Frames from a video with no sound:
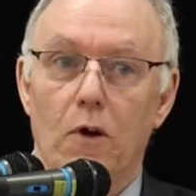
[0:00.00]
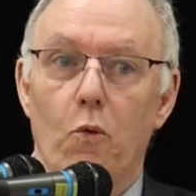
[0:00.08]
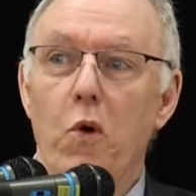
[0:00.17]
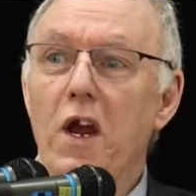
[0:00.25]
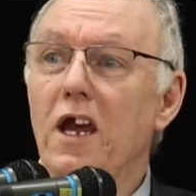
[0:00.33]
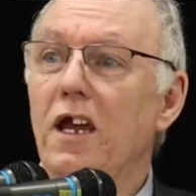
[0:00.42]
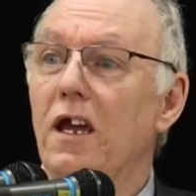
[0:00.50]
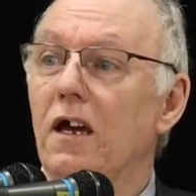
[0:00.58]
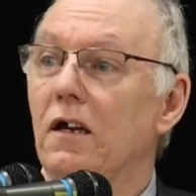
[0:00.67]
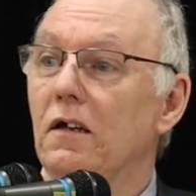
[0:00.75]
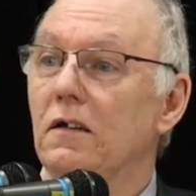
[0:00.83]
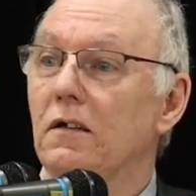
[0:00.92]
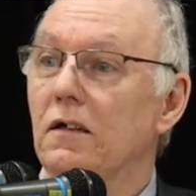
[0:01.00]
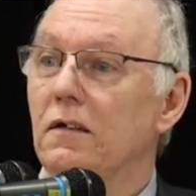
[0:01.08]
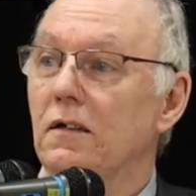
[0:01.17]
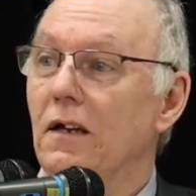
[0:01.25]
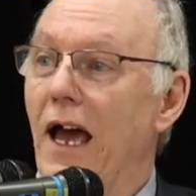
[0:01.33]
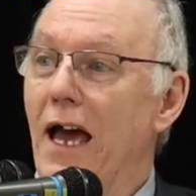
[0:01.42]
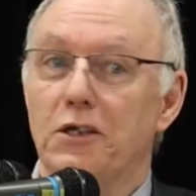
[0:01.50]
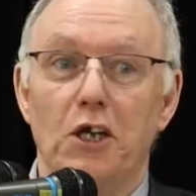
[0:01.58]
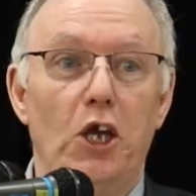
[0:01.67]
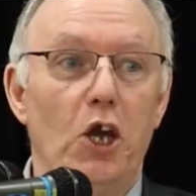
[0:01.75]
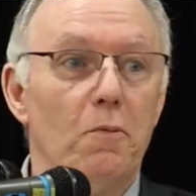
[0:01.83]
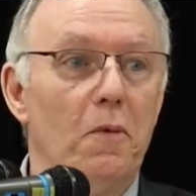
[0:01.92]
We, as a
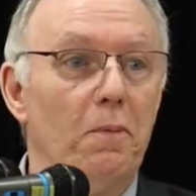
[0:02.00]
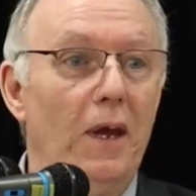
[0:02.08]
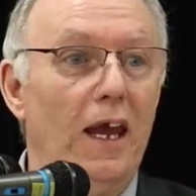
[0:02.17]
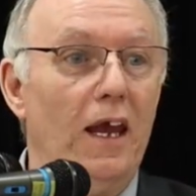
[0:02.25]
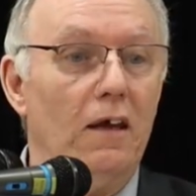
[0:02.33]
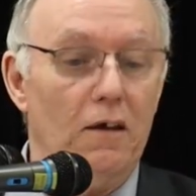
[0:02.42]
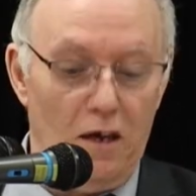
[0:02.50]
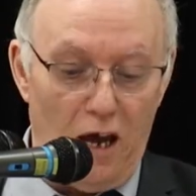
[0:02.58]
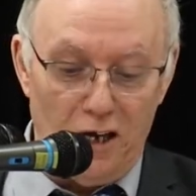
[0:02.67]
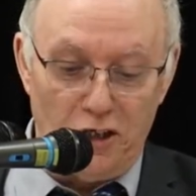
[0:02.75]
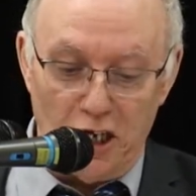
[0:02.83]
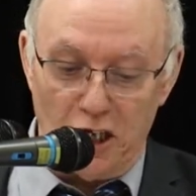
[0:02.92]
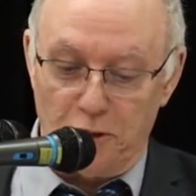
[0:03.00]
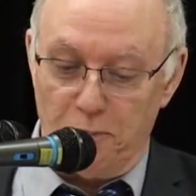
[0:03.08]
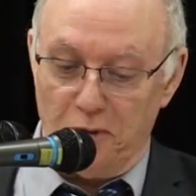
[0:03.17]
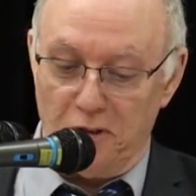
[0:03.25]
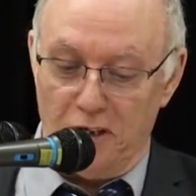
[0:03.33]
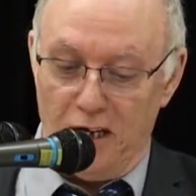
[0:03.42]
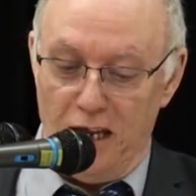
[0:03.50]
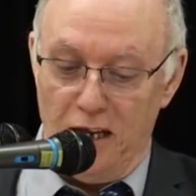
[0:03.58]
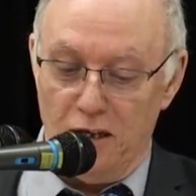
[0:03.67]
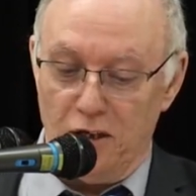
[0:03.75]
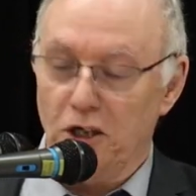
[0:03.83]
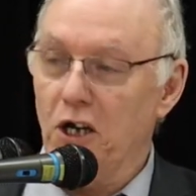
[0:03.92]
human being, are
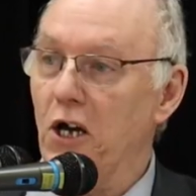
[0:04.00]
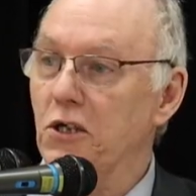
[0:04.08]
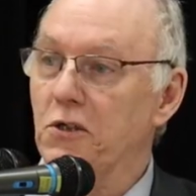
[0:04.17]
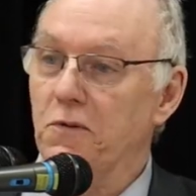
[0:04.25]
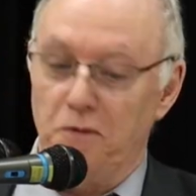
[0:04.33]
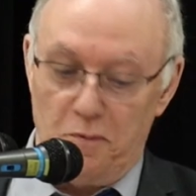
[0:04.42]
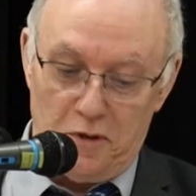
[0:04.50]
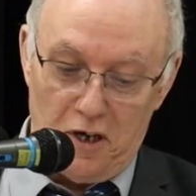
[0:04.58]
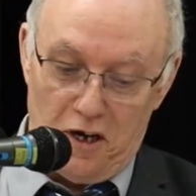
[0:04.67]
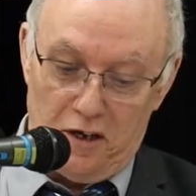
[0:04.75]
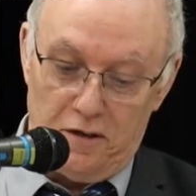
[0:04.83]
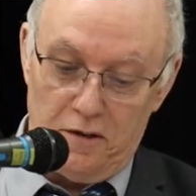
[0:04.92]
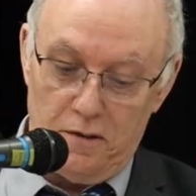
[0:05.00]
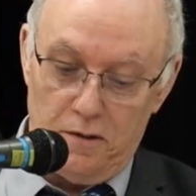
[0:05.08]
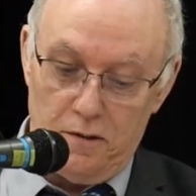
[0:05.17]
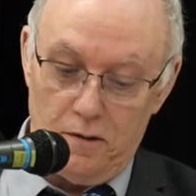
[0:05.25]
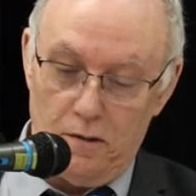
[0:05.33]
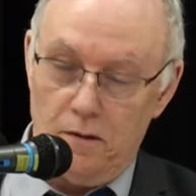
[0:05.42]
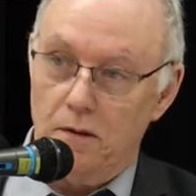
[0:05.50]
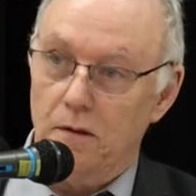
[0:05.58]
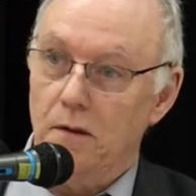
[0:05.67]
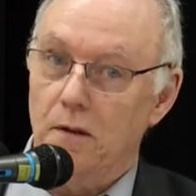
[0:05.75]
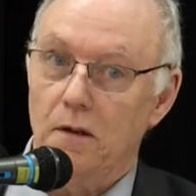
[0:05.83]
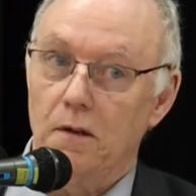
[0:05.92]
desperately lost from God.
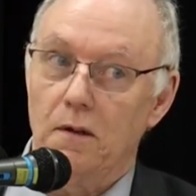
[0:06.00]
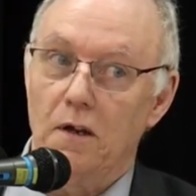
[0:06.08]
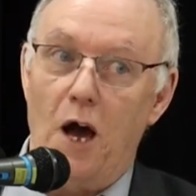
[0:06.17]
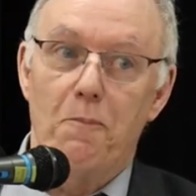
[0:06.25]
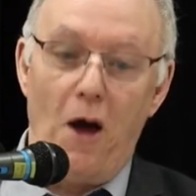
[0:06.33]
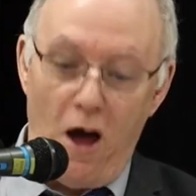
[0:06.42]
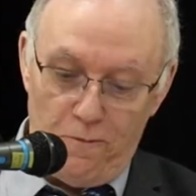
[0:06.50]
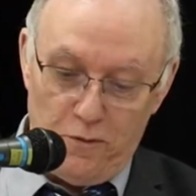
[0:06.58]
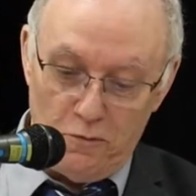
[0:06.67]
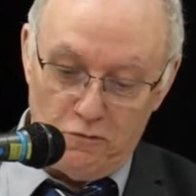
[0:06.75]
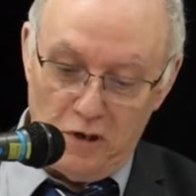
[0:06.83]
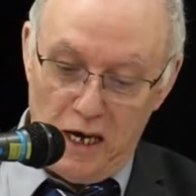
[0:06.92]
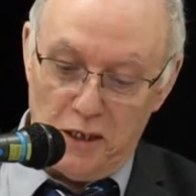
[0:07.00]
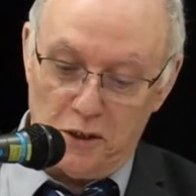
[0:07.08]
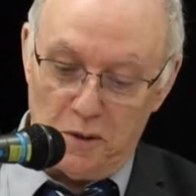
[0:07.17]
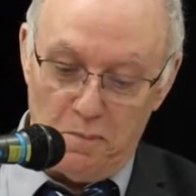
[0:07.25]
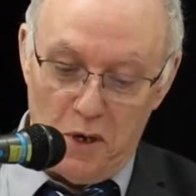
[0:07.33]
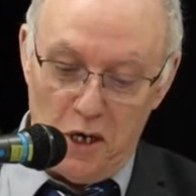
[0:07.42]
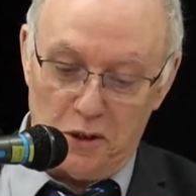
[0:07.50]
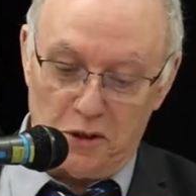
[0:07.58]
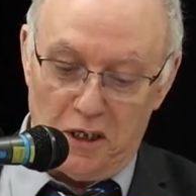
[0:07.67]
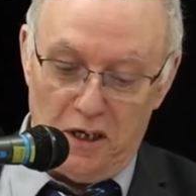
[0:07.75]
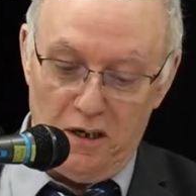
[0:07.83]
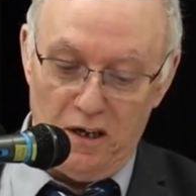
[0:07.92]
Apart from grace and
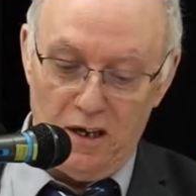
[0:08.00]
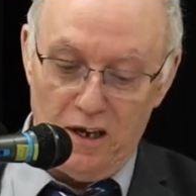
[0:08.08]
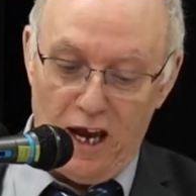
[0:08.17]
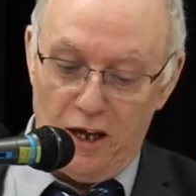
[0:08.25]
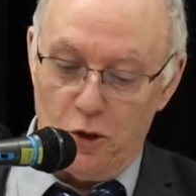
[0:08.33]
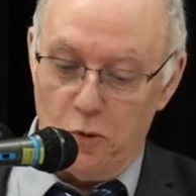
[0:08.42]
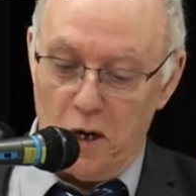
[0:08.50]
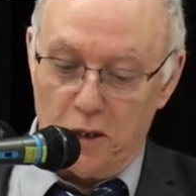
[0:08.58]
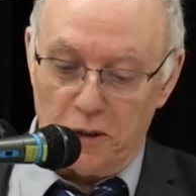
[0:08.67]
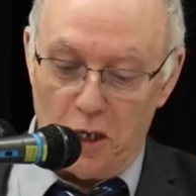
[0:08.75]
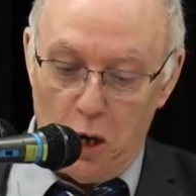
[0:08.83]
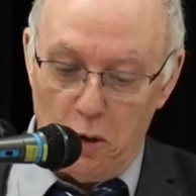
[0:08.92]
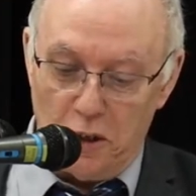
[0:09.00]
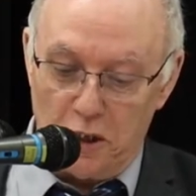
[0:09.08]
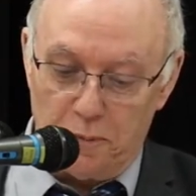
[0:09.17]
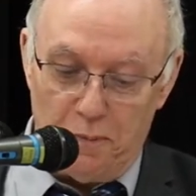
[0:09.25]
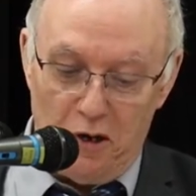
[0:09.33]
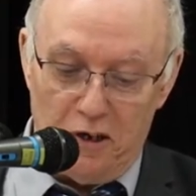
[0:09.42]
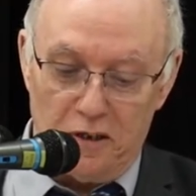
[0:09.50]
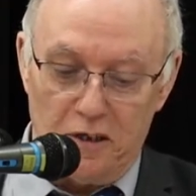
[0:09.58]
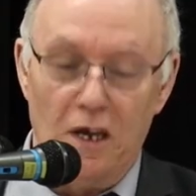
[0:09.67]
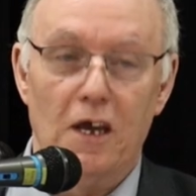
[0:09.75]
mercy and the work of the Holy Spirit,